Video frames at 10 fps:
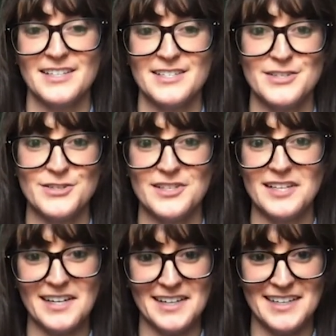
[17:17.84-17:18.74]

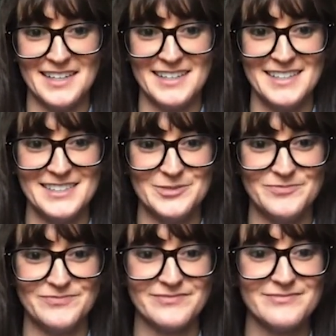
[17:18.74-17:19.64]
slide.
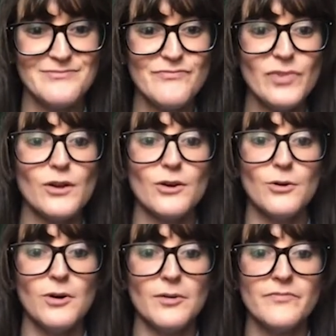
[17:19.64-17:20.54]

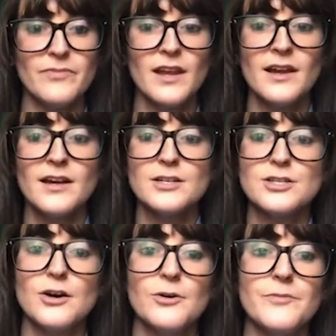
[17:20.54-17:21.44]
Cool.
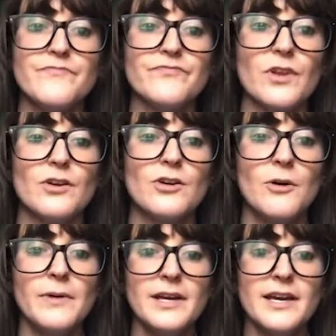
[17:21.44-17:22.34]
So
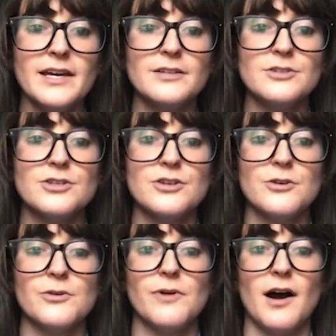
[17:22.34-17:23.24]
going
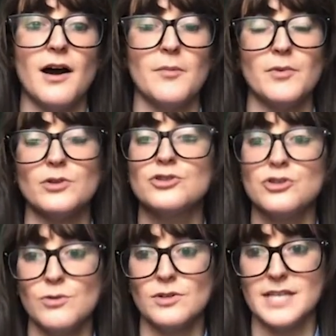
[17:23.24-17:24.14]
into
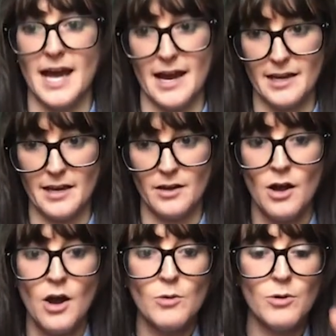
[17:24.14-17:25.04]
dual tagging,
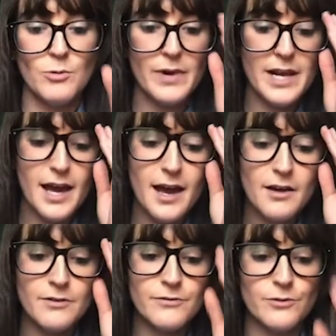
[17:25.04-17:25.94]
what we
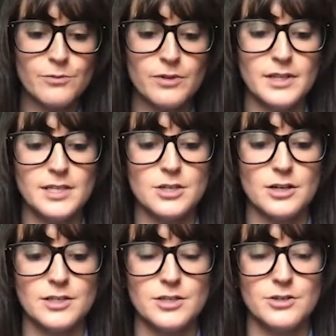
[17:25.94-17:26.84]
have really
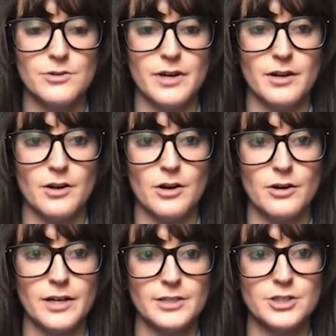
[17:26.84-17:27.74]
started to
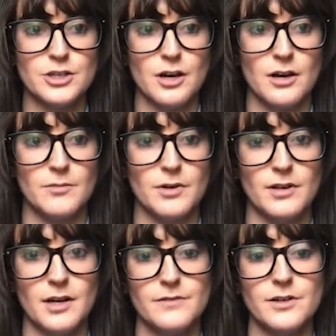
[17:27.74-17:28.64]
encourage a
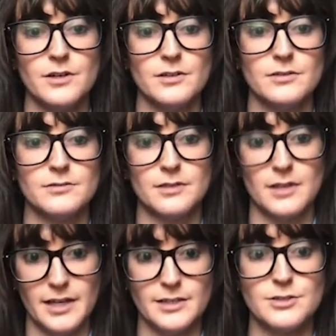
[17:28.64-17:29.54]
lot of our
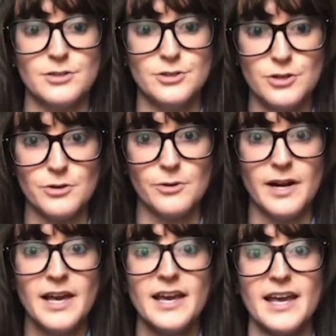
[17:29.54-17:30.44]
clients to do
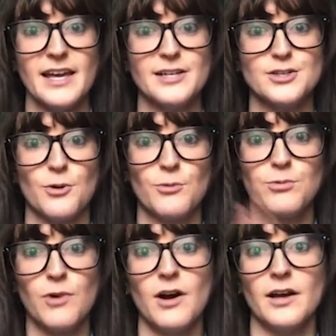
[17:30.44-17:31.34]
is
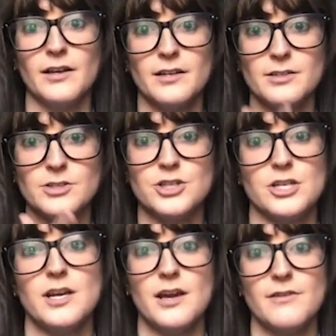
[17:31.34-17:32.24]
run
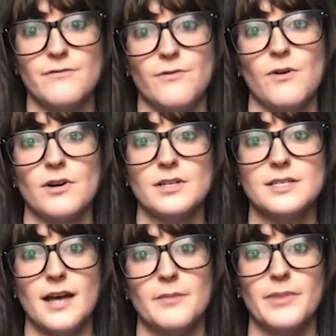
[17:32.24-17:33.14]
GA4
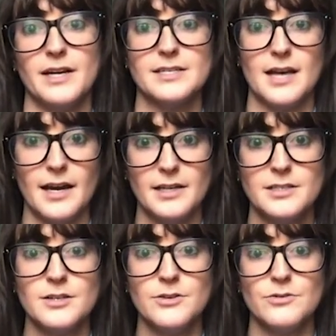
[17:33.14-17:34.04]
side by side
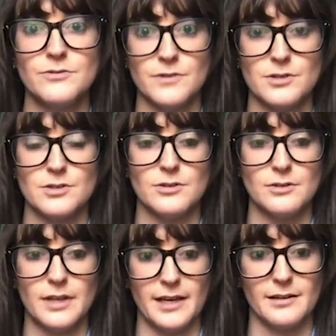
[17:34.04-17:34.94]
to
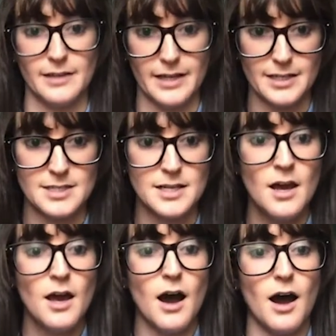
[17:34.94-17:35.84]
universal analytics.
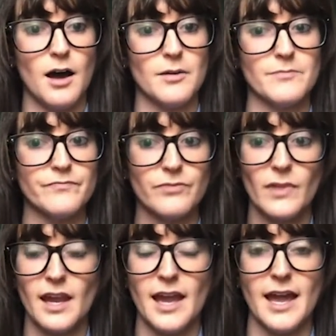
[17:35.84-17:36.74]

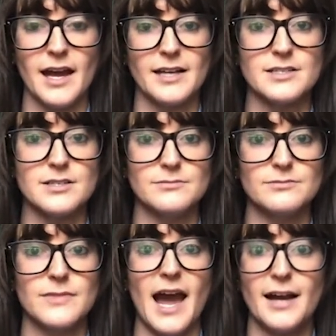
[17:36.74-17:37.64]
And
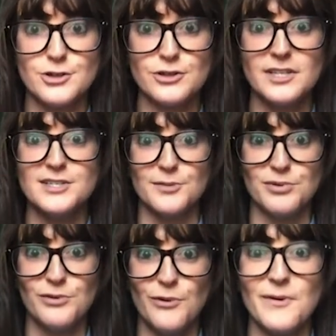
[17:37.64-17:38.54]
actually
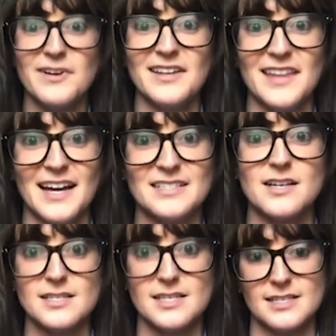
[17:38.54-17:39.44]
deploying that
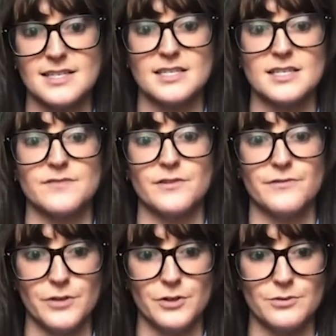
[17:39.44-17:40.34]
does consist of a
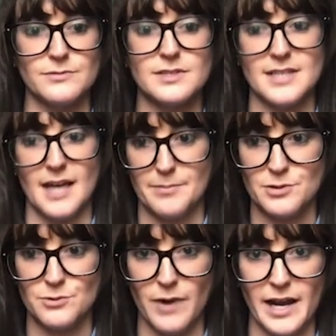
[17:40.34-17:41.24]
few steps,
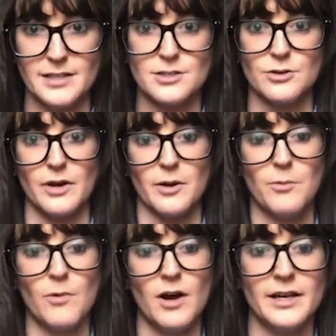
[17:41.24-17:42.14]
right? So like
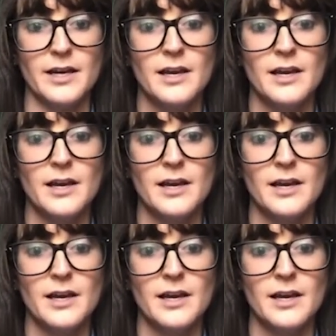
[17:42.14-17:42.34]
one,